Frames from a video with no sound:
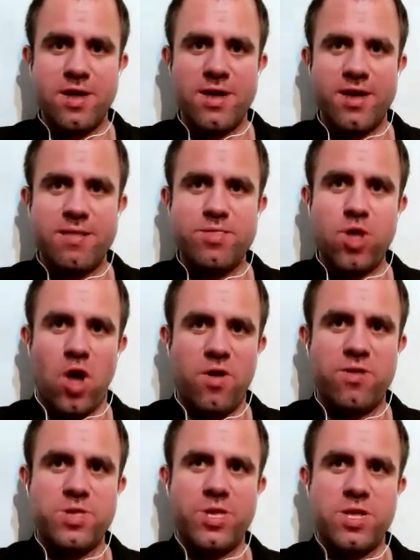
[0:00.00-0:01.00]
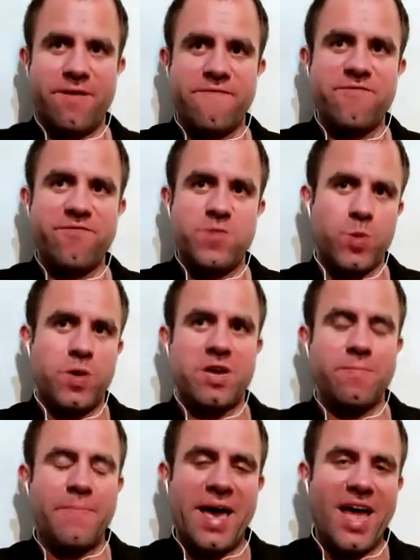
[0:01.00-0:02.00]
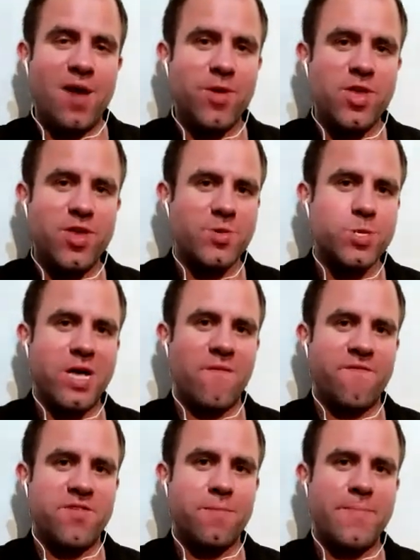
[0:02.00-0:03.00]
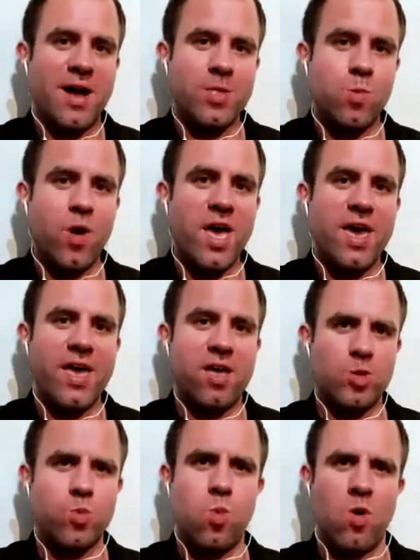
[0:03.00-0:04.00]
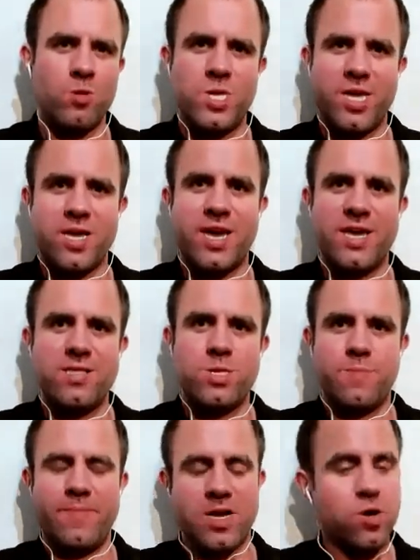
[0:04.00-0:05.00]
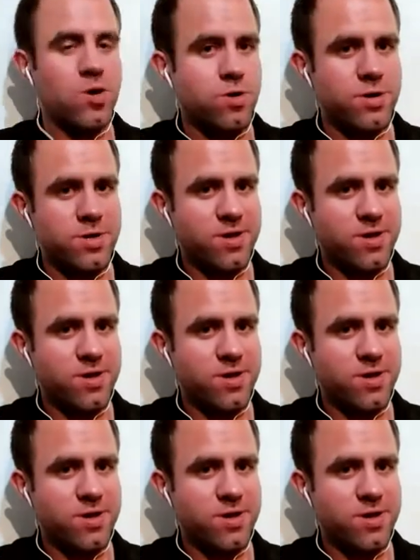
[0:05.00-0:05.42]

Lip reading: Not There's a difference between comparing yourself in a bad way and wanting it to be good.